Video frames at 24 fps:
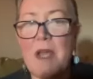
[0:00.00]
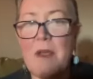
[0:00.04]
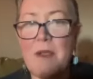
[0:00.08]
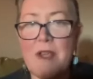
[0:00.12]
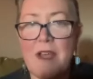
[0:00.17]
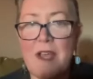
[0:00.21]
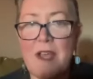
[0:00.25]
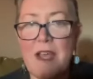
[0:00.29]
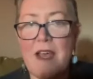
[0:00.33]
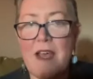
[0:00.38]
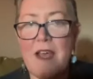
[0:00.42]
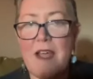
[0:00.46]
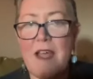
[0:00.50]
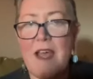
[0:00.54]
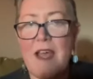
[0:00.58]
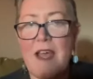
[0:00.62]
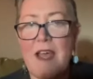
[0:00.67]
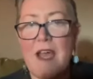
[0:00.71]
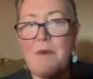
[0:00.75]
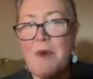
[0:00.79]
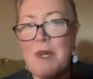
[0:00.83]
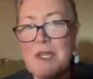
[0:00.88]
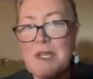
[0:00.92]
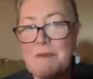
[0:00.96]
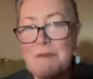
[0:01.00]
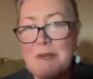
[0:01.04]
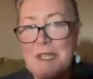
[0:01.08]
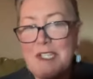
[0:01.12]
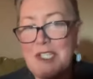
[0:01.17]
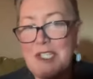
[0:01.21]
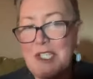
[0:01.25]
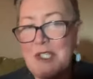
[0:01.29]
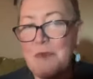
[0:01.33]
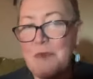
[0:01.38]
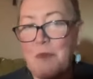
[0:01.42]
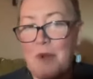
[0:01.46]
I want to be
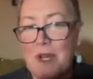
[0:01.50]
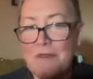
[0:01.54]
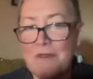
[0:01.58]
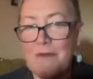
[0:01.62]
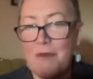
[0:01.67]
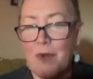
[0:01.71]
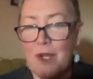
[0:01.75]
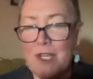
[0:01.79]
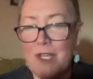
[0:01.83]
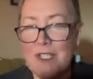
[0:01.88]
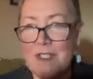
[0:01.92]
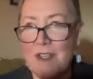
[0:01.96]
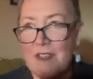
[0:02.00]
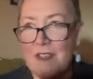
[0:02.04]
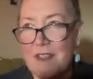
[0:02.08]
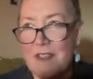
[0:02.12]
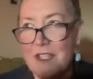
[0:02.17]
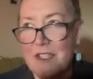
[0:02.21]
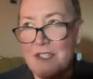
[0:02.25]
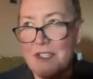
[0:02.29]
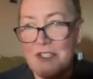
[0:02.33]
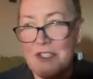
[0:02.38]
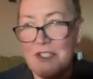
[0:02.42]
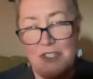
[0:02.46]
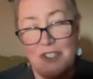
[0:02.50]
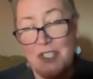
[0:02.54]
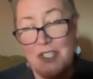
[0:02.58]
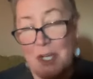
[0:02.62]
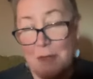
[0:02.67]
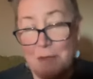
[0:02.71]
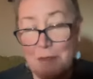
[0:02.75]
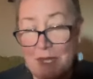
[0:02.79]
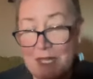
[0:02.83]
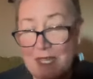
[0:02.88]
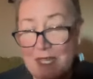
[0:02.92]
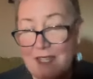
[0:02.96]
just one voice on the
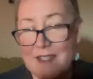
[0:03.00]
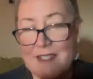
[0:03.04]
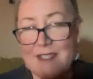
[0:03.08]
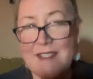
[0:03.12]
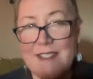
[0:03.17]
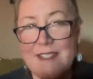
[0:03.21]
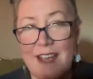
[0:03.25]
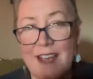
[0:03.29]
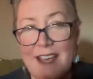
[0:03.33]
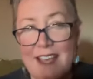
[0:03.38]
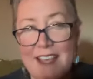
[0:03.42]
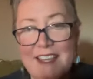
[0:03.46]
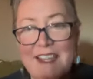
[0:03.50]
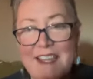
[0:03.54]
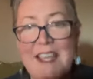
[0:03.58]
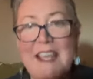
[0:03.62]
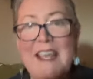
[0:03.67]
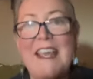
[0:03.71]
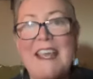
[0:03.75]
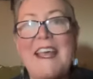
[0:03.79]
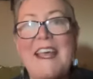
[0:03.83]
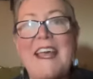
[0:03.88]
jumping in side.